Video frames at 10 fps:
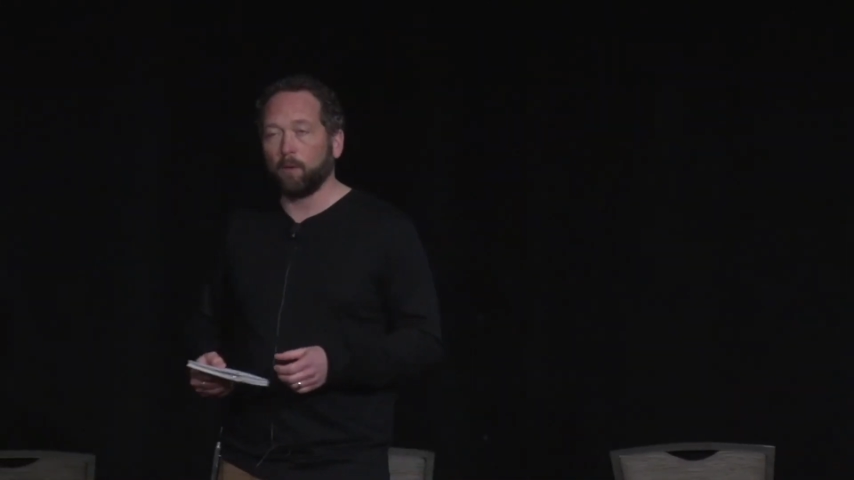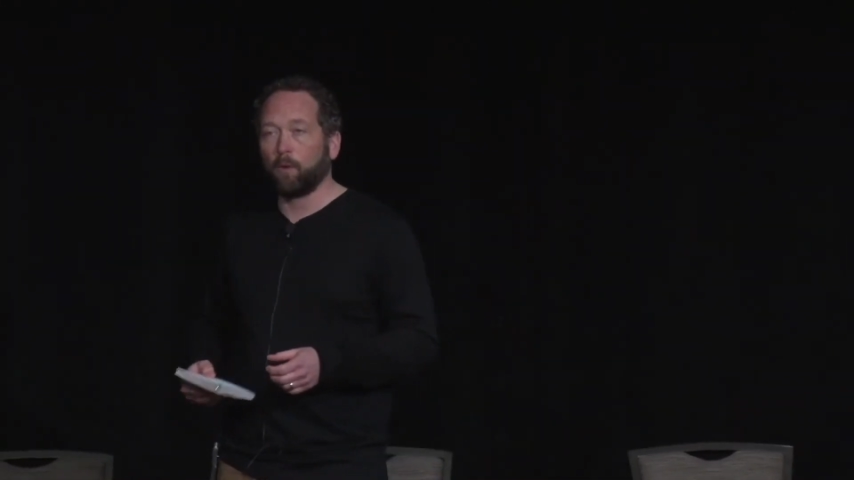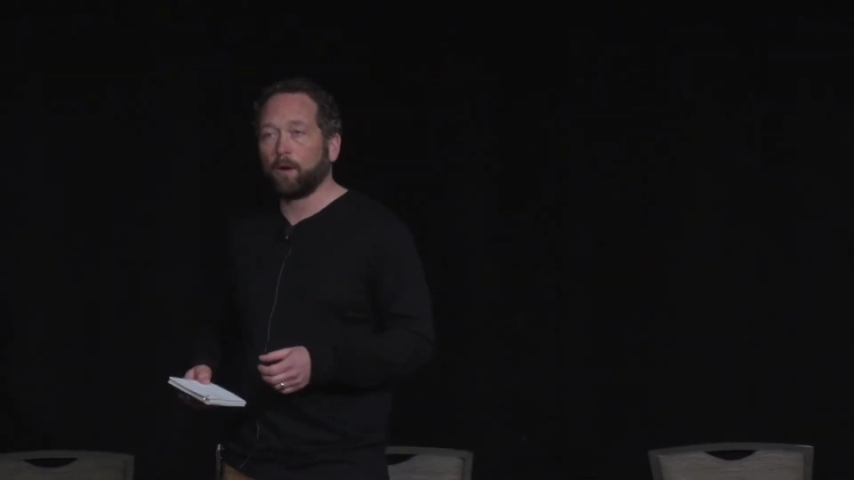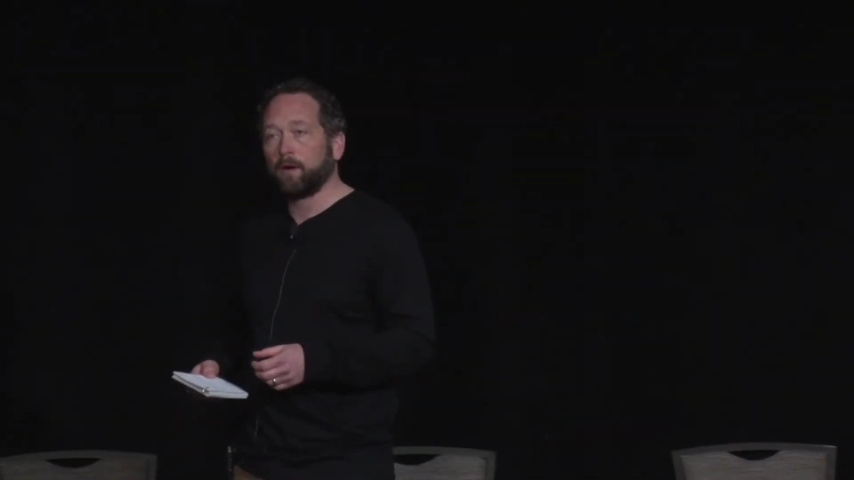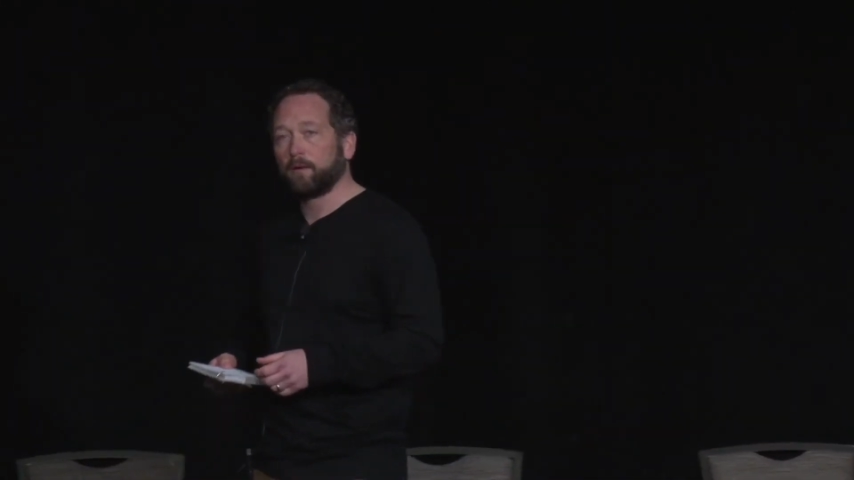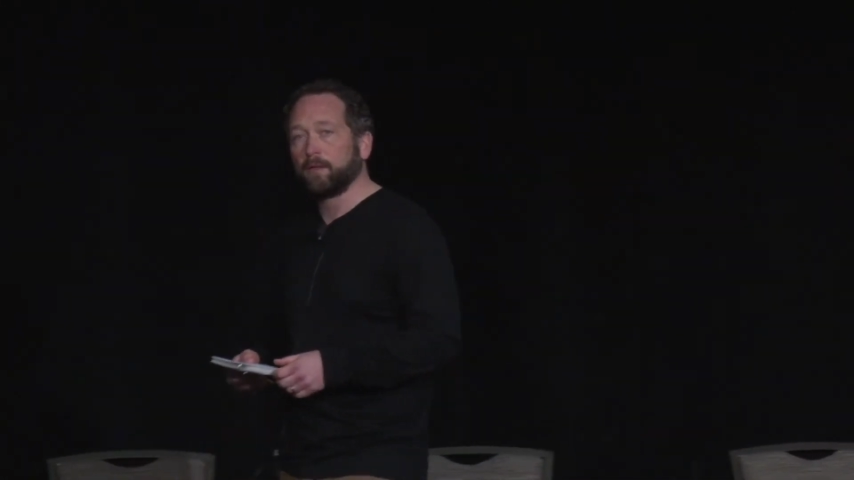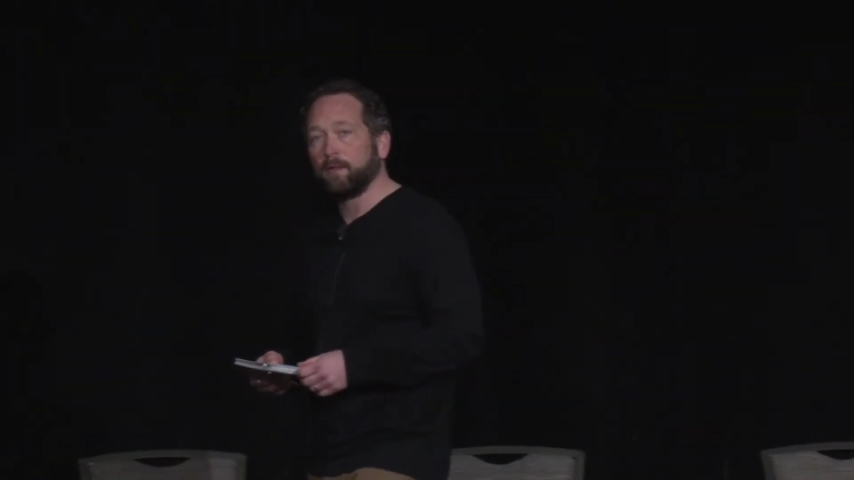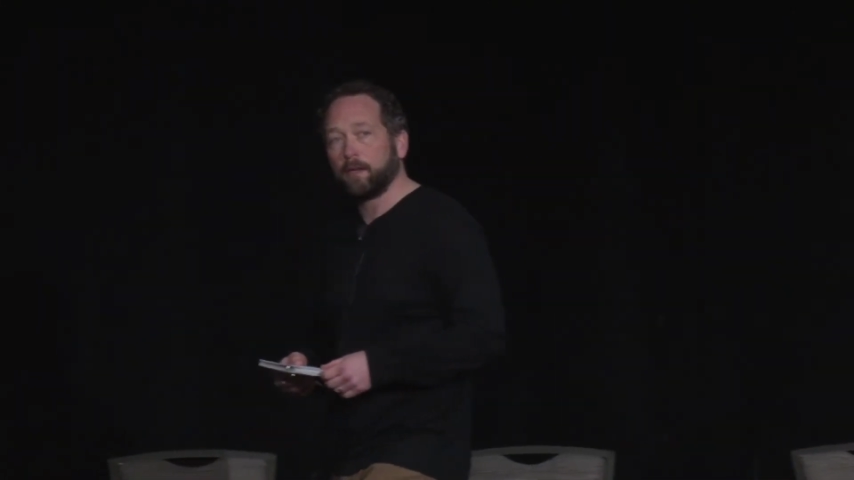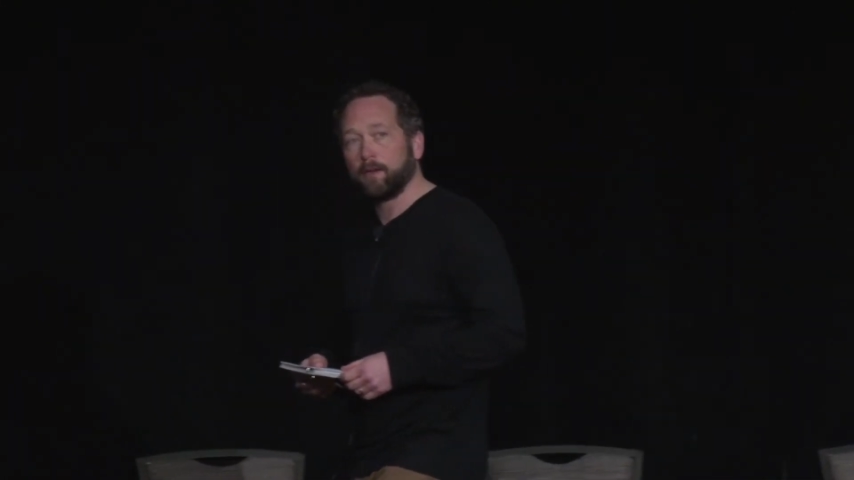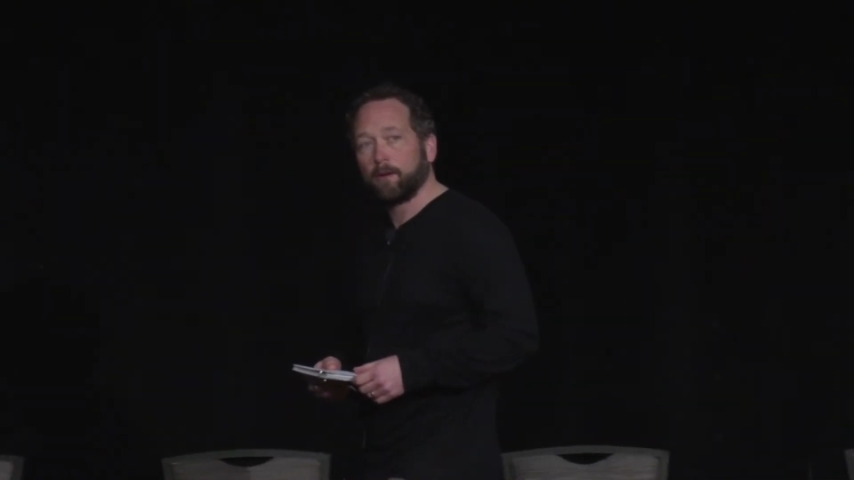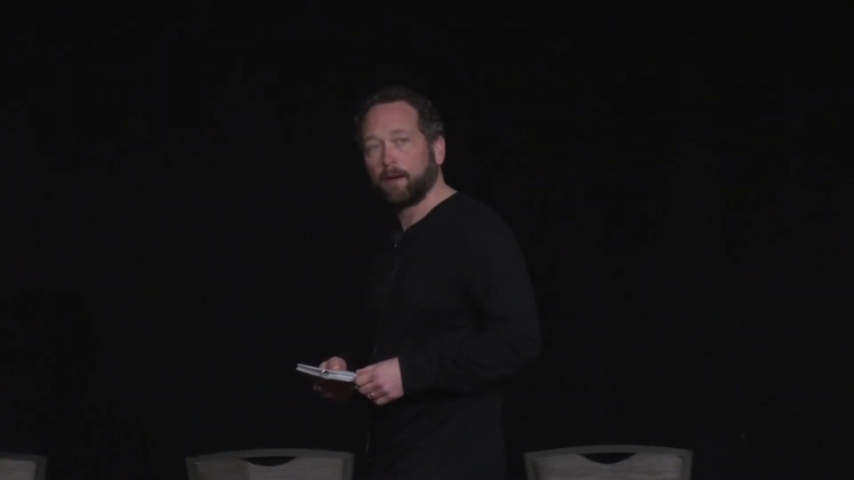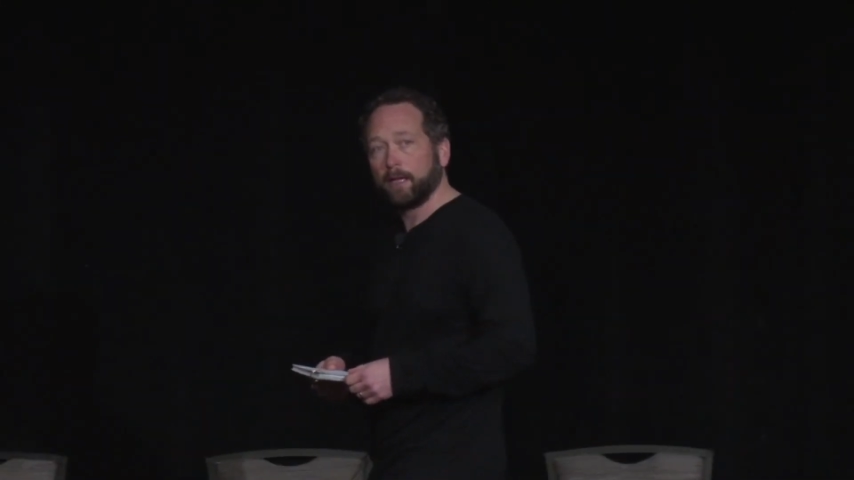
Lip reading: work, the luckier I